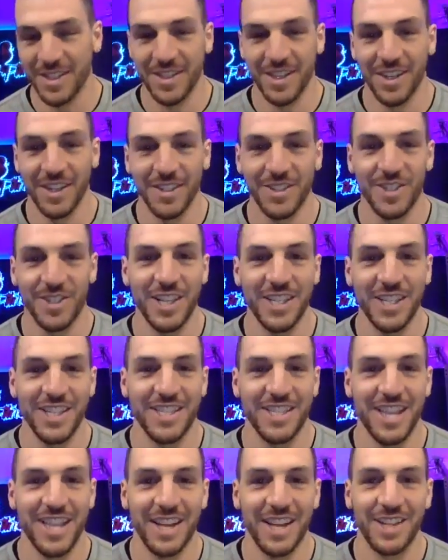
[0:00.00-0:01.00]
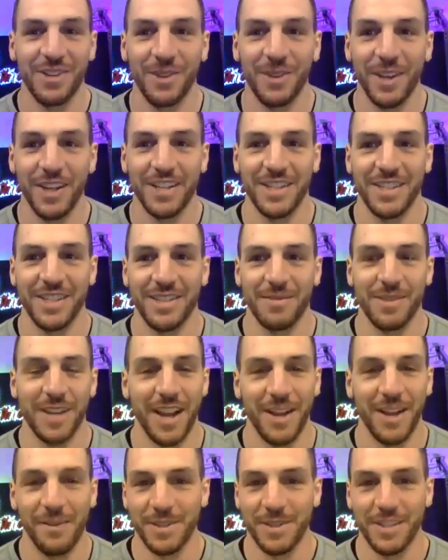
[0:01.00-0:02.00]
So Jesus, take the wheel
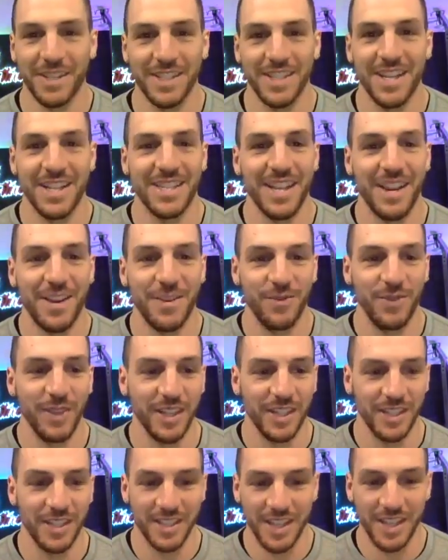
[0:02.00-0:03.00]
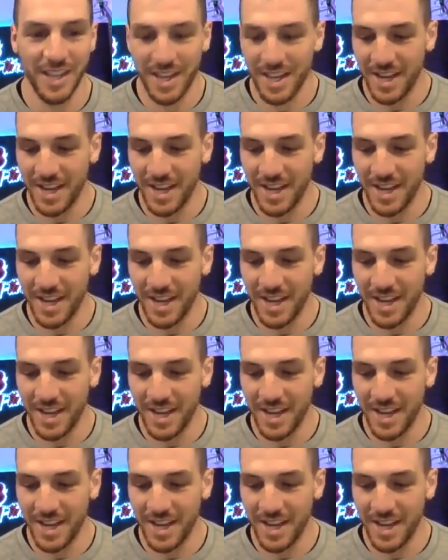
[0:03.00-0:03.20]
sometimes, because that's how it feels.